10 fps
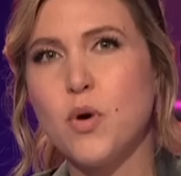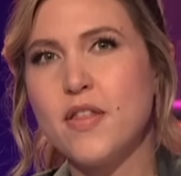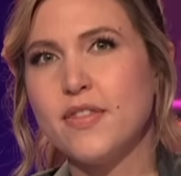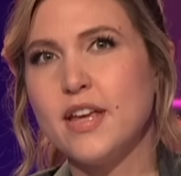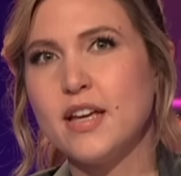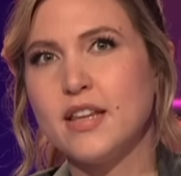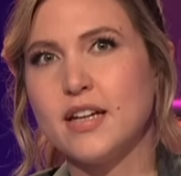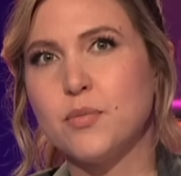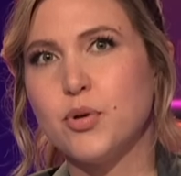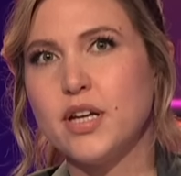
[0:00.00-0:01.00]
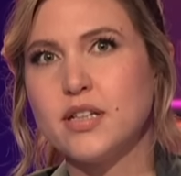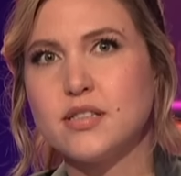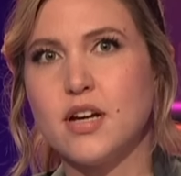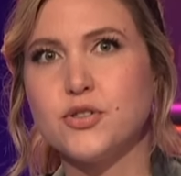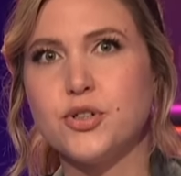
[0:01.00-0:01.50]
one thing that can bring
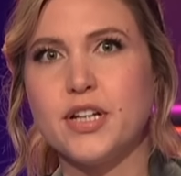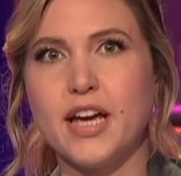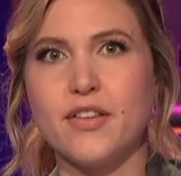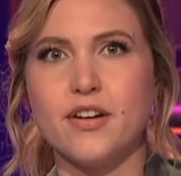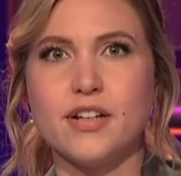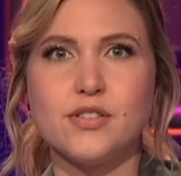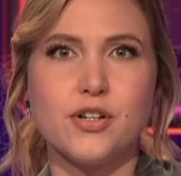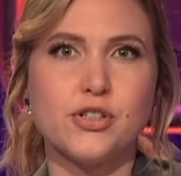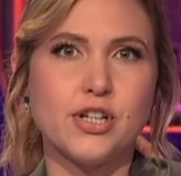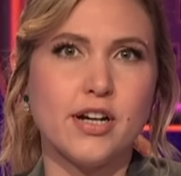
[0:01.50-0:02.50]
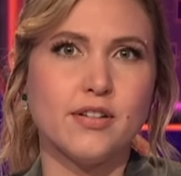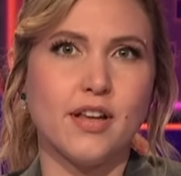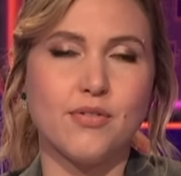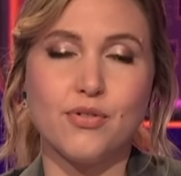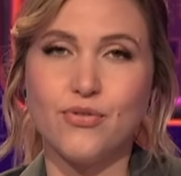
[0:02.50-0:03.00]
this country together, it's our shared love of